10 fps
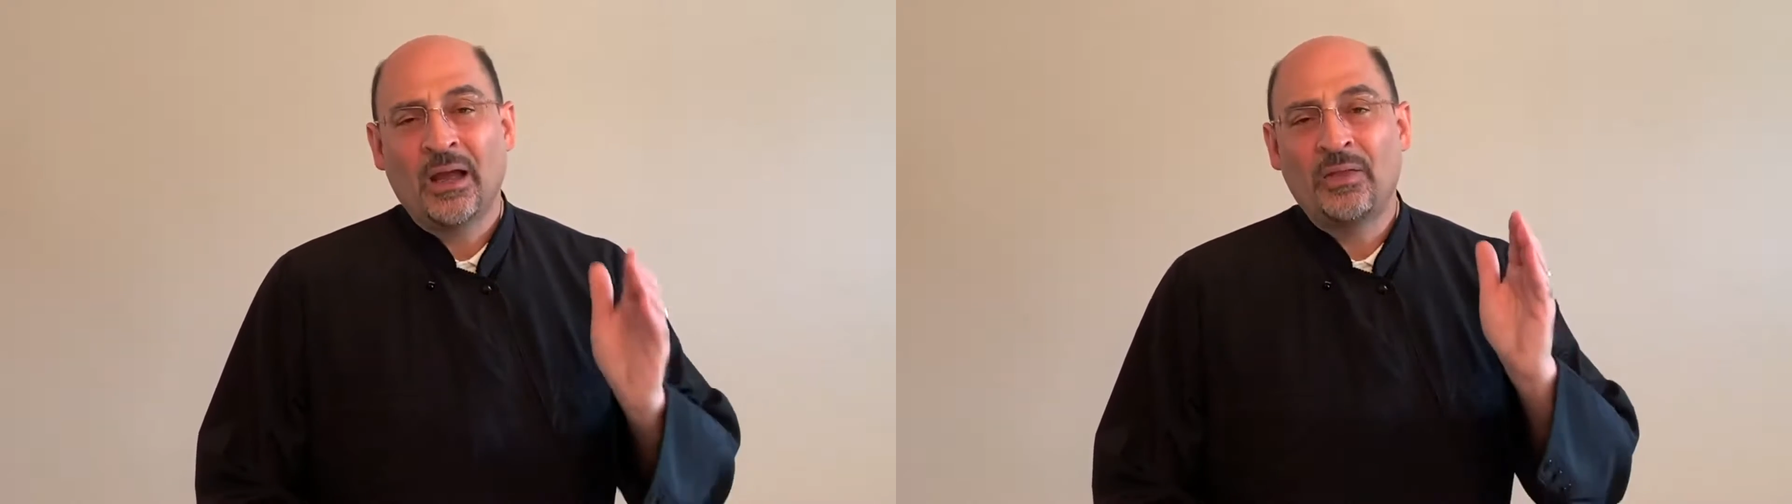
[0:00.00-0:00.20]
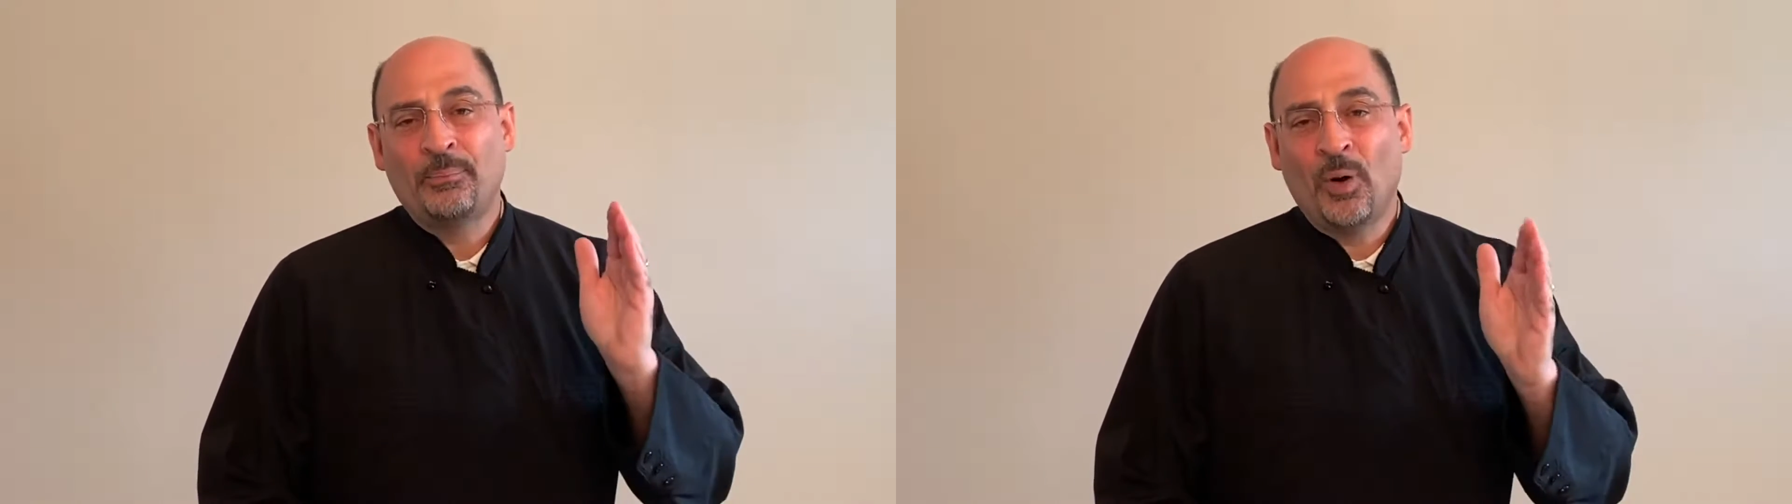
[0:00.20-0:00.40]

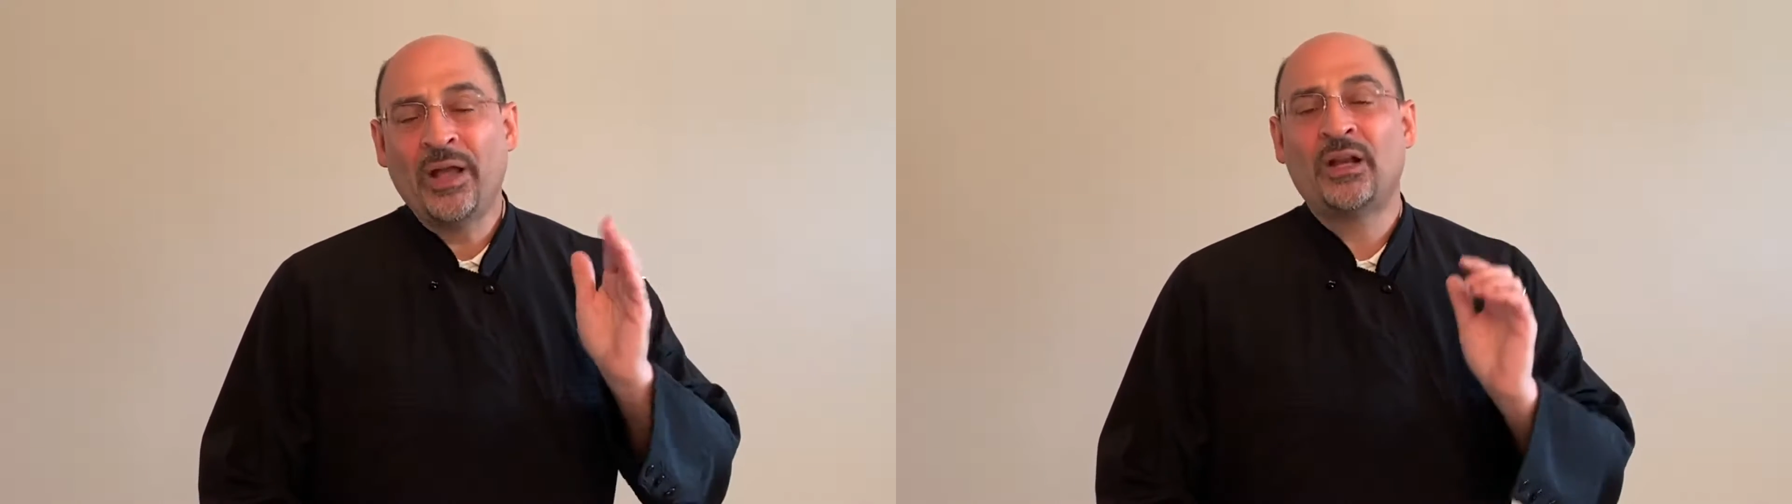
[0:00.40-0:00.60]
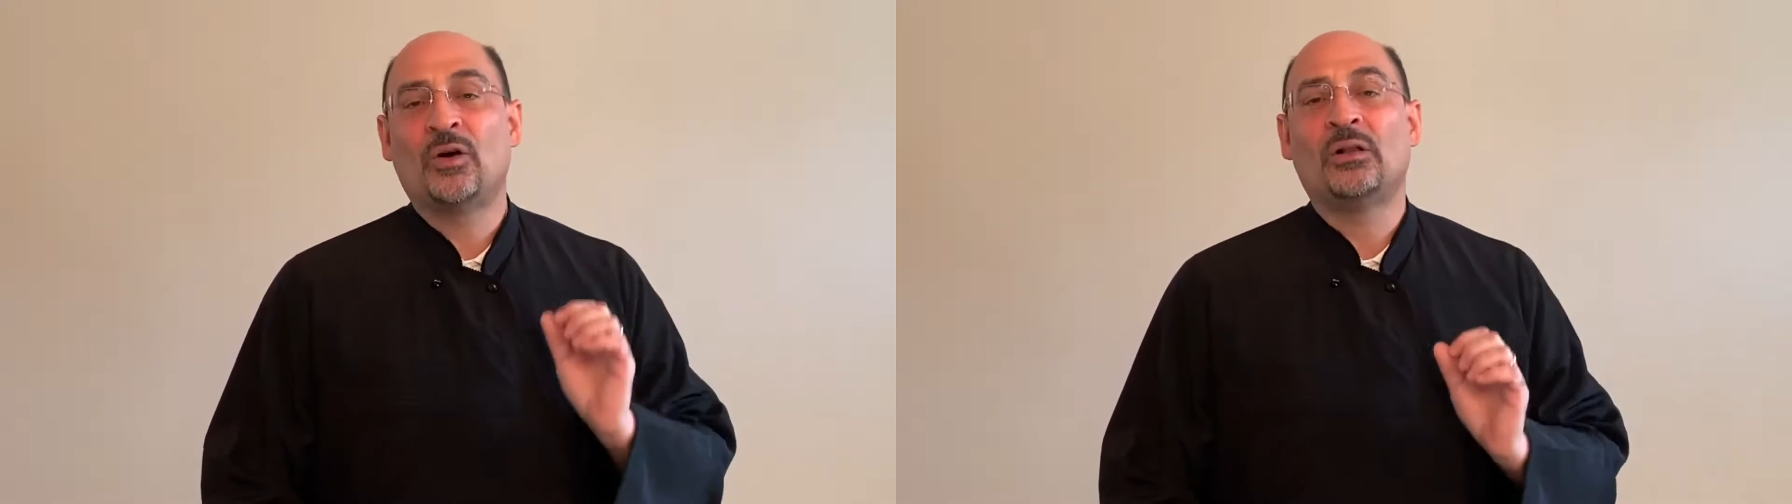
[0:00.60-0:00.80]
And the
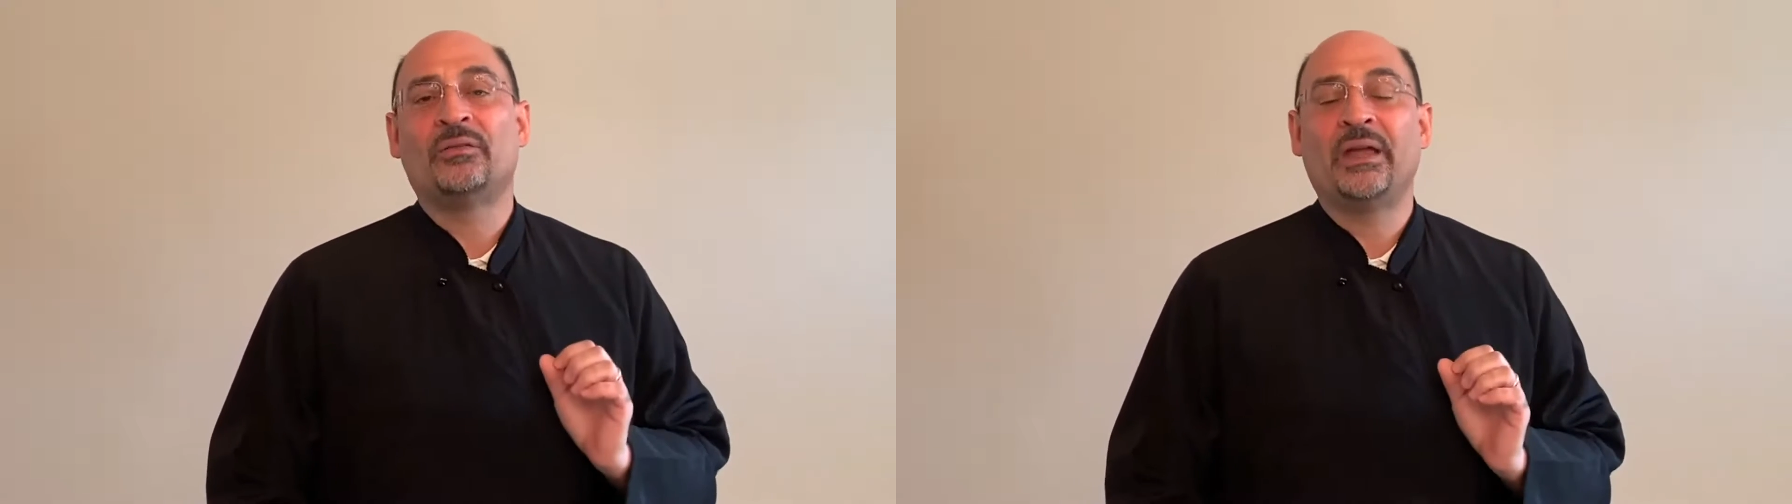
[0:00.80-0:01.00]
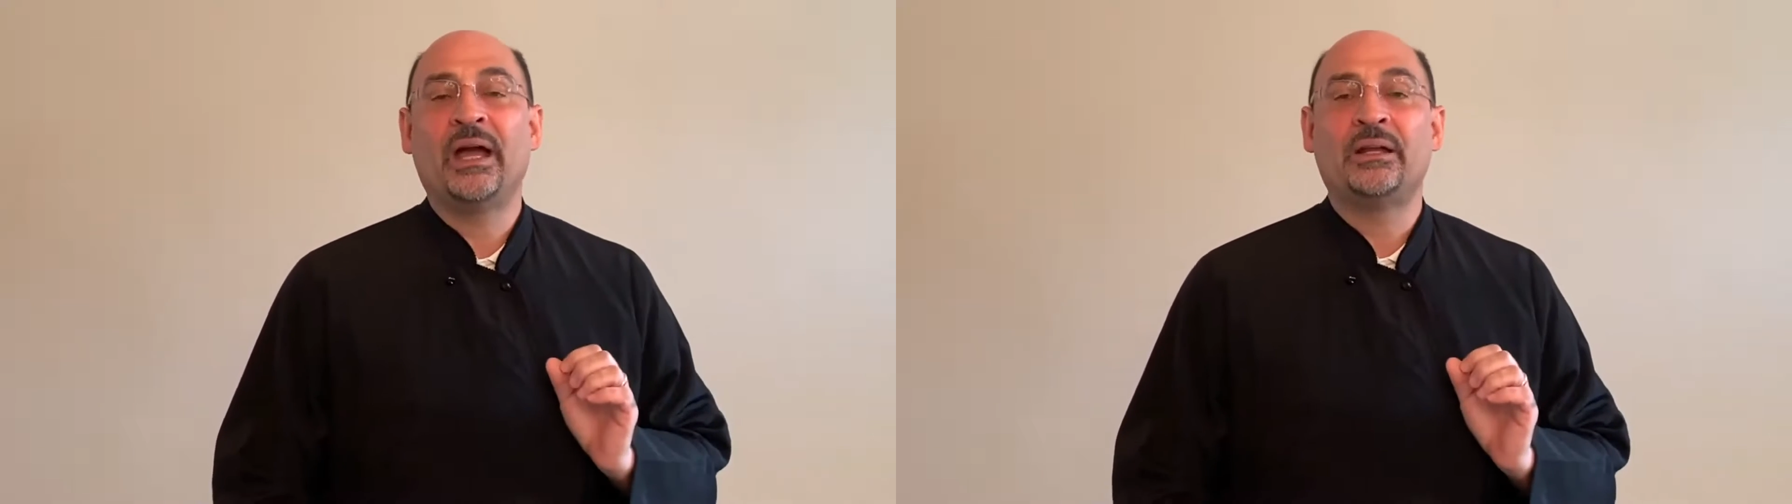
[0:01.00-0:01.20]
point in all
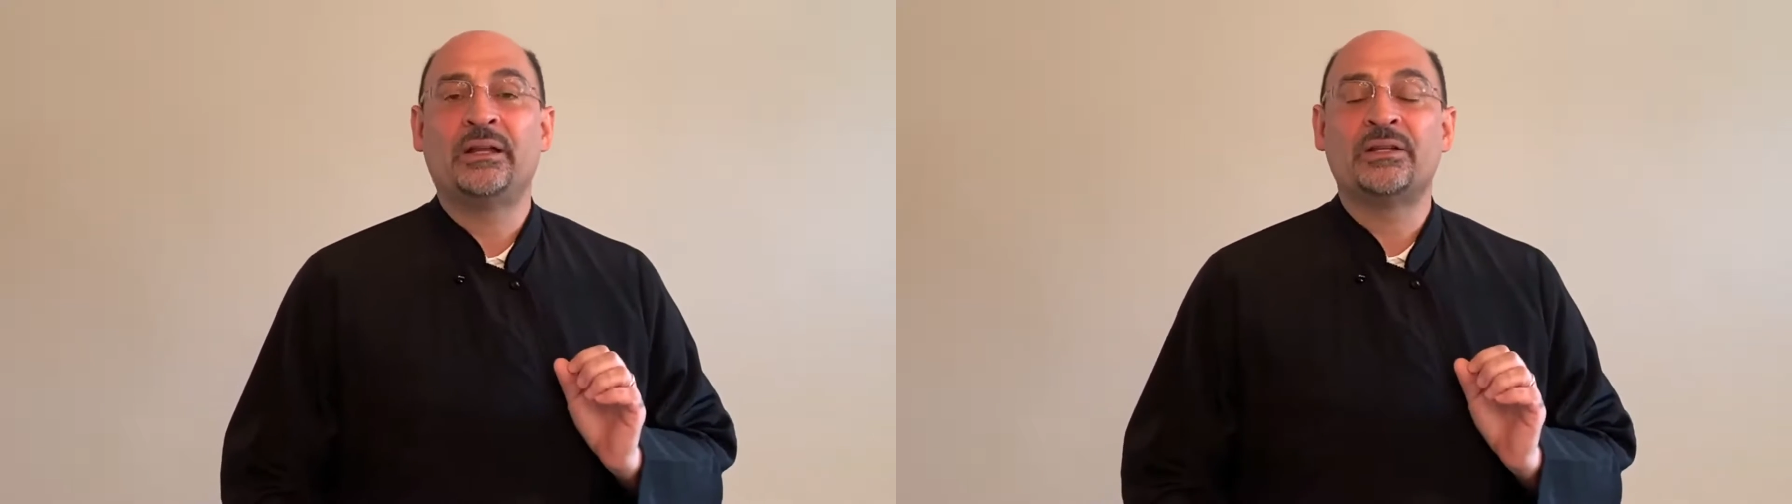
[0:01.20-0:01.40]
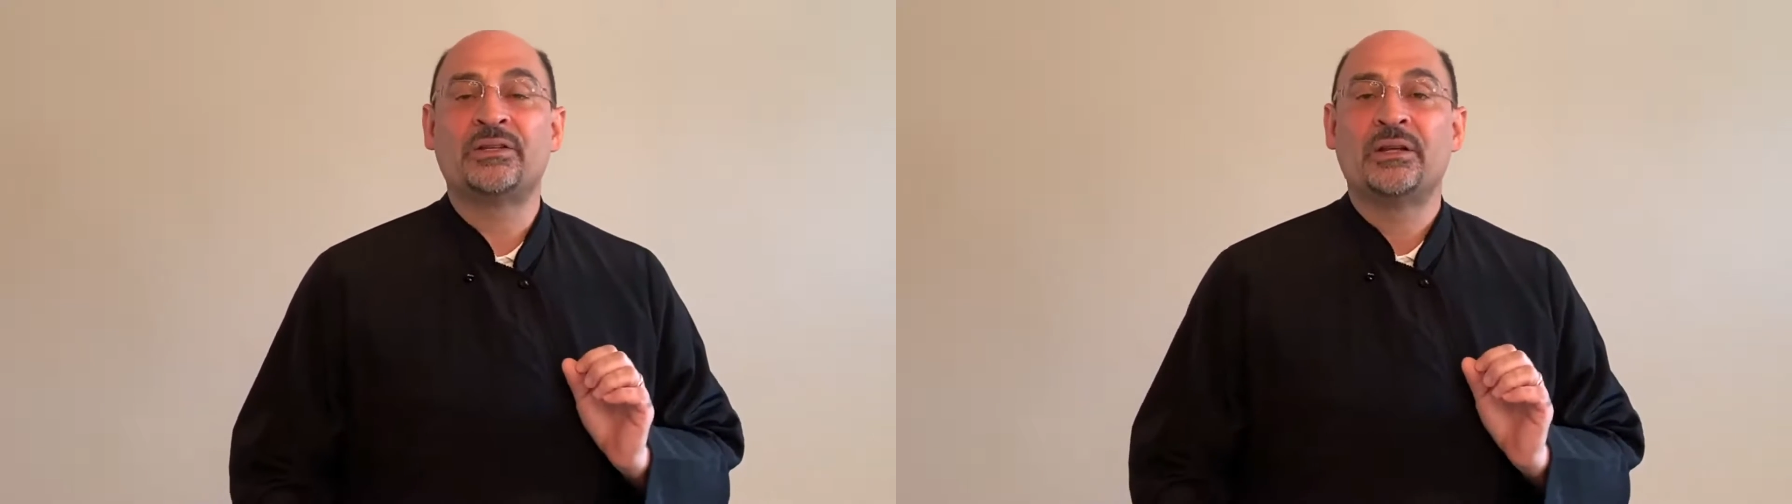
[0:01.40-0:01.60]
of that
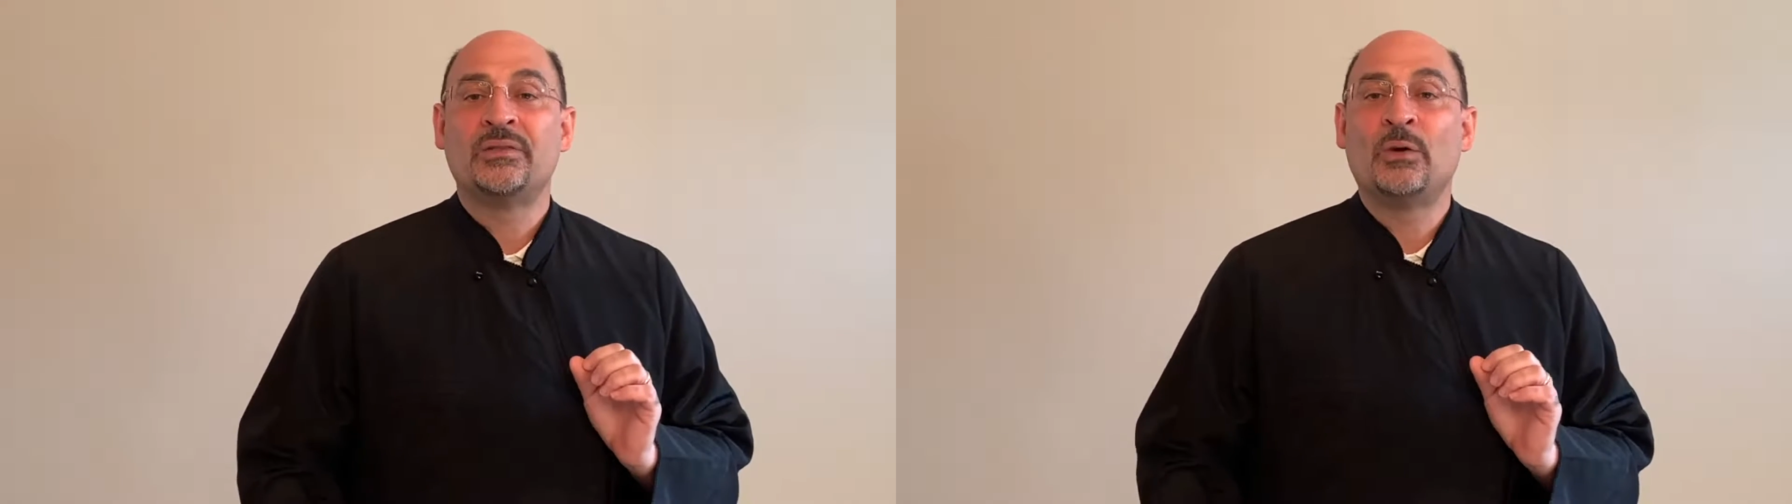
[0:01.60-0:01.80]
is